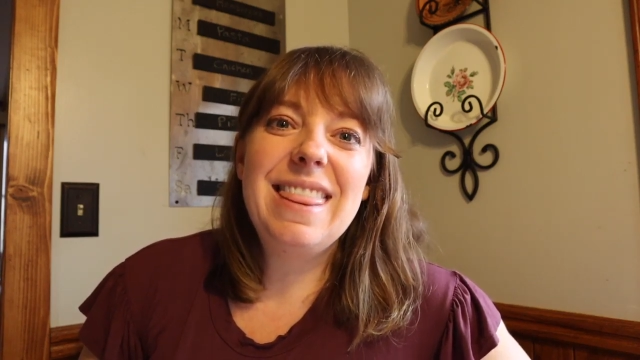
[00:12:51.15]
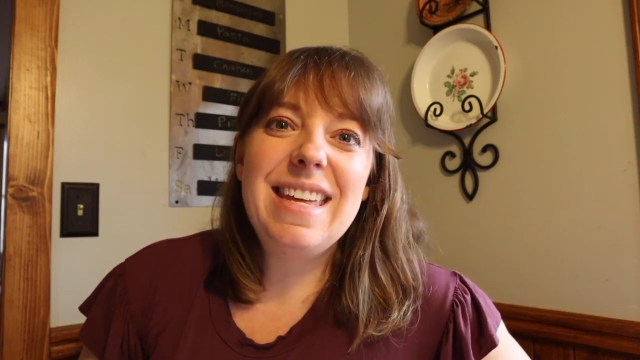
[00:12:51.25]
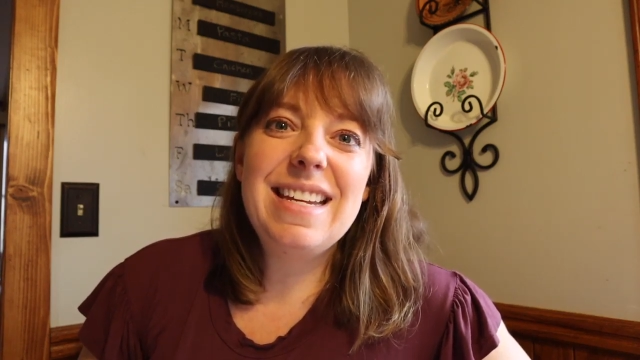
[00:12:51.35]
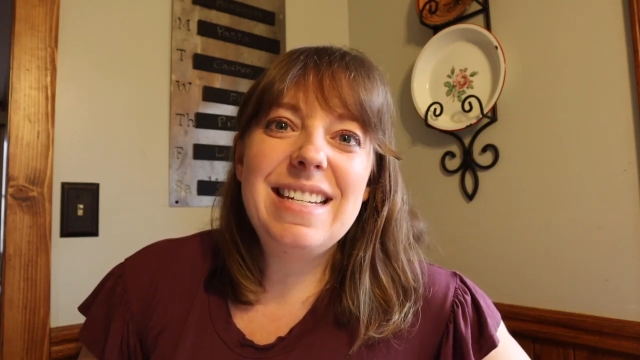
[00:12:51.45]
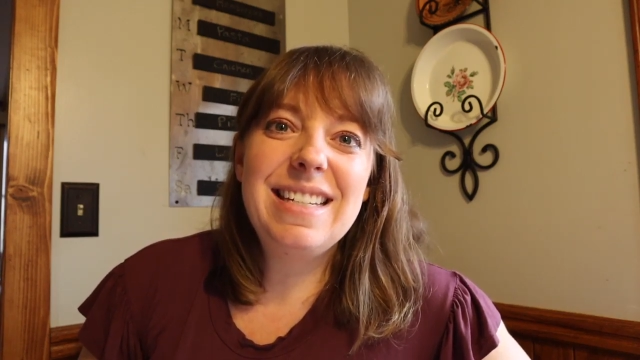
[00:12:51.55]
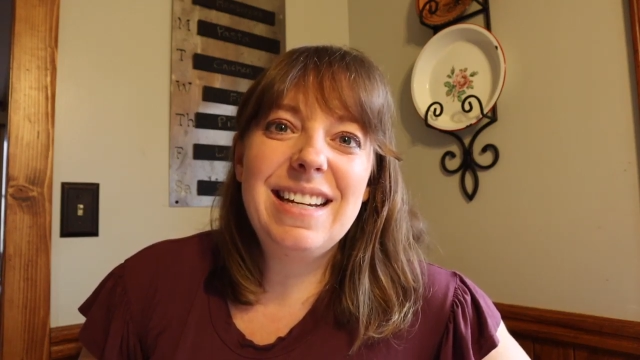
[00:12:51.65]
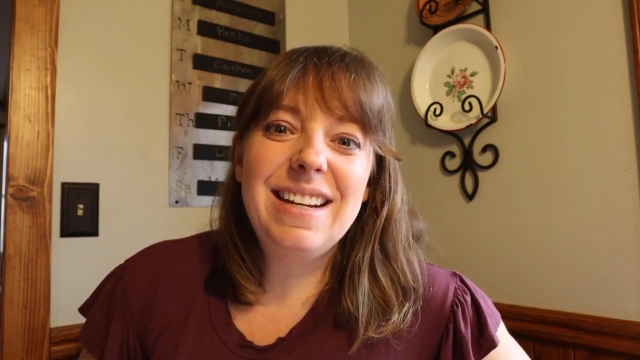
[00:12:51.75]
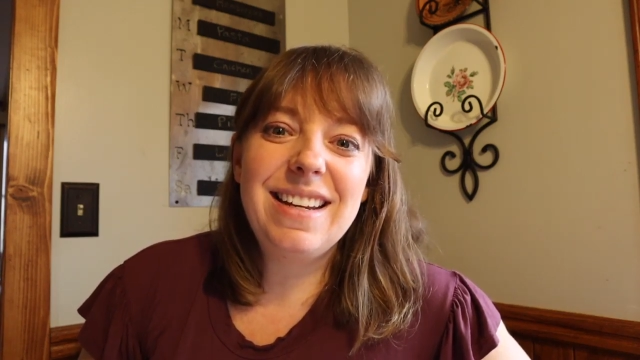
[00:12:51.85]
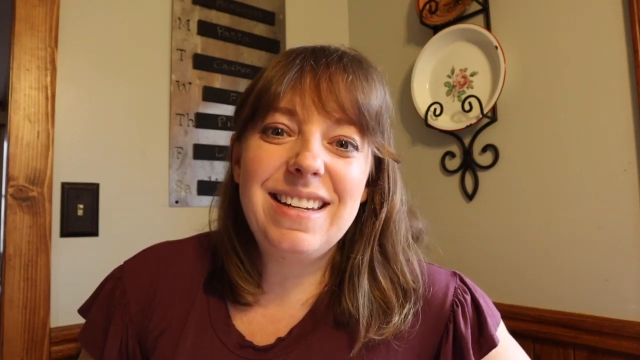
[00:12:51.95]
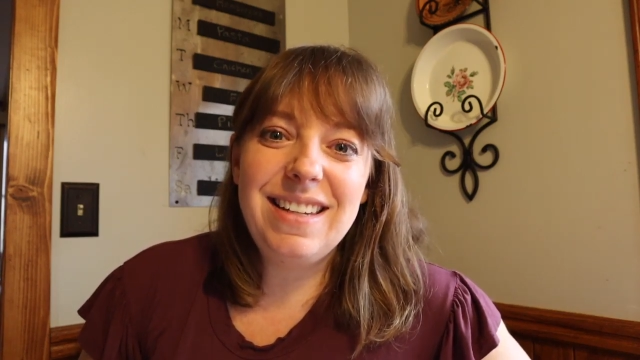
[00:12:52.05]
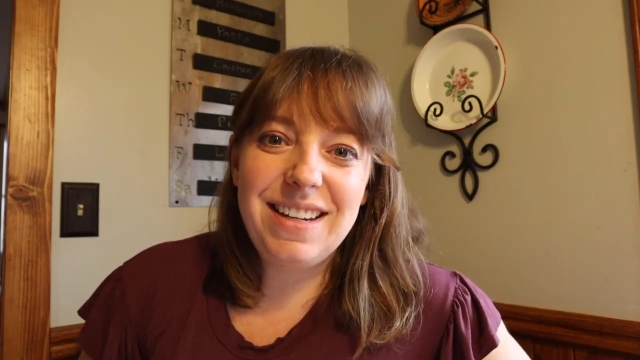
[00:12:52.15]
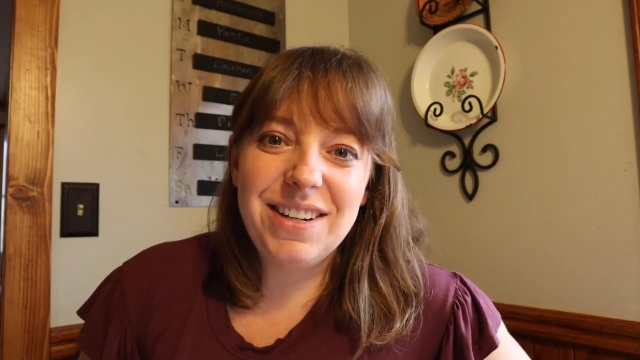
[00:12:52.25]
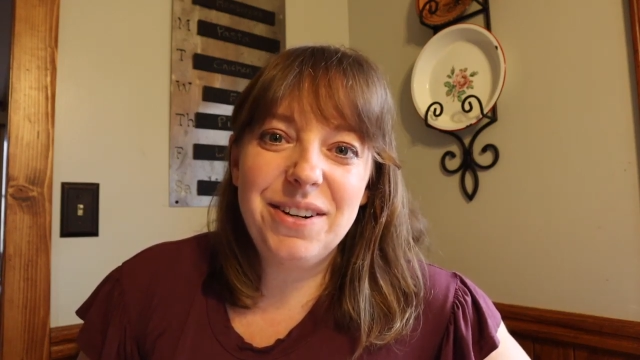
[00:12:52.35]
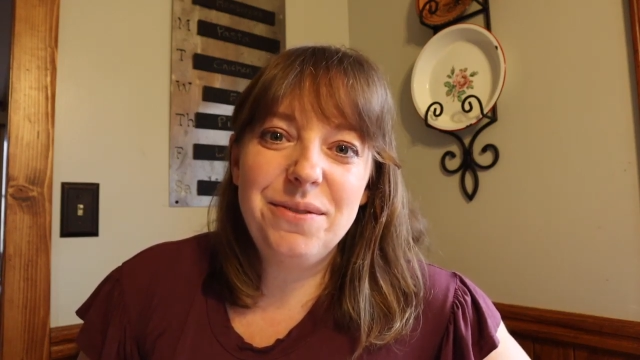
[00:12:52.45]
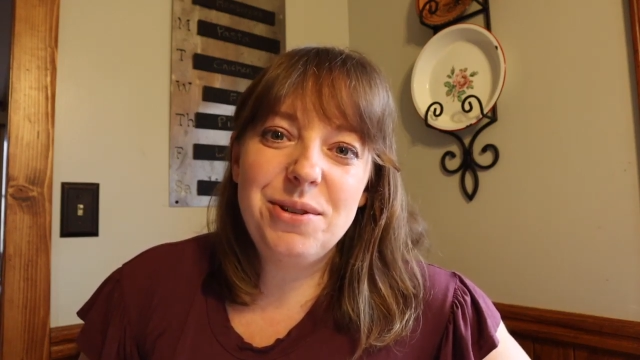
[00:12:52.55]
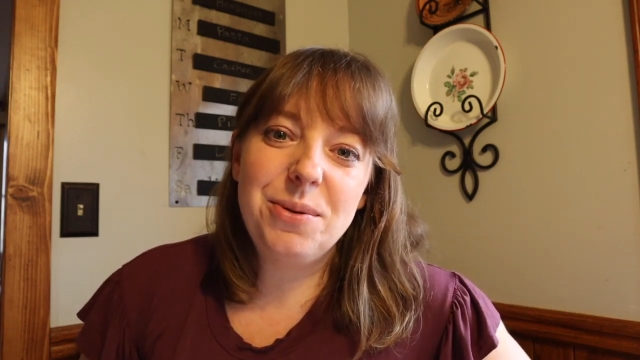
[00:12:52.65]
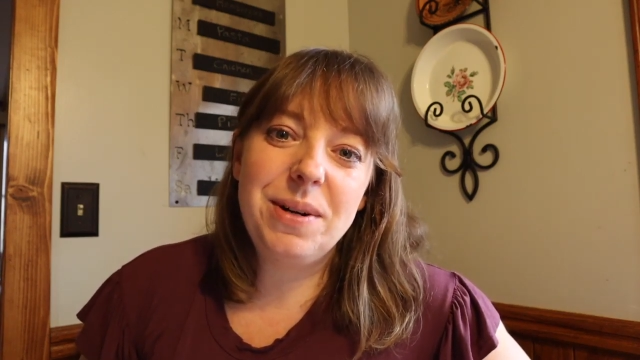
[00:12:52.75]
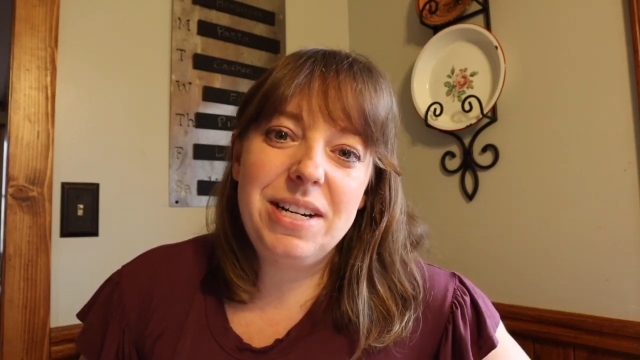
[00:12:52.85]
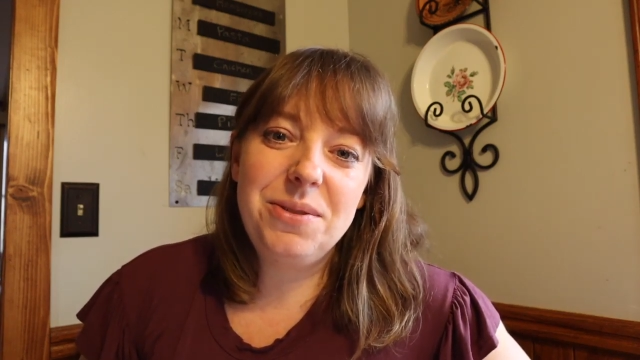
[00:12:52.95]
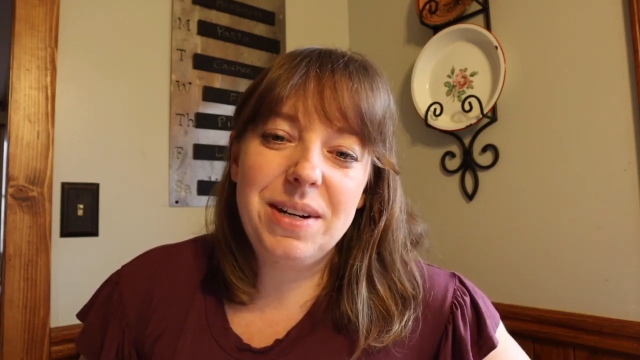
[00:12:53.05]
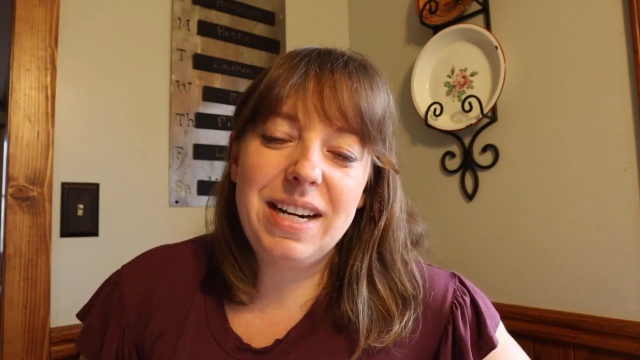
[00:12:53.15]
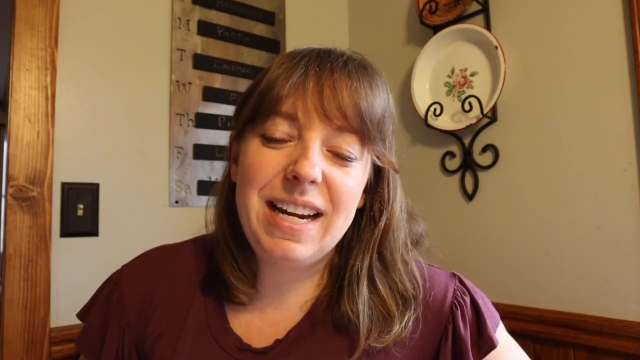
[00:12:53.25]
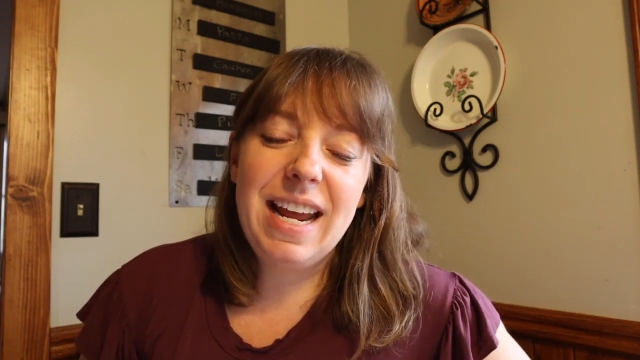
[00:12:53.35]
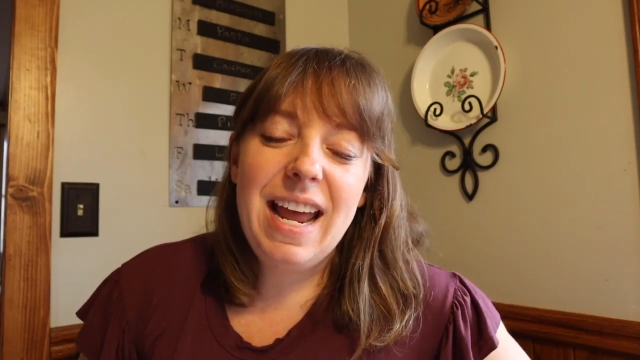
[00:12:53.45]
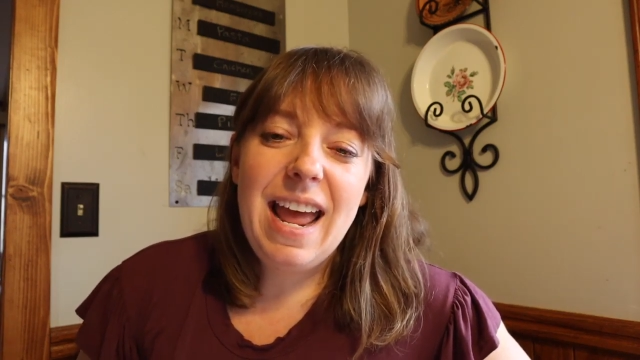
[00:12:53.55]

this year for 2020.